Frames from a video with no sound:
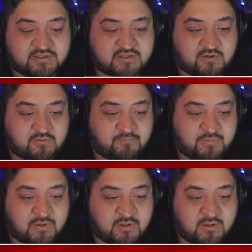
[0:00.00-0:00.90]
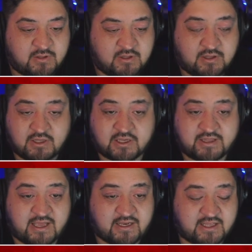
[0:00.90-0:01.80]
So look at
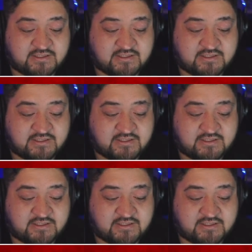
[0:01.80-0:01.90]
that.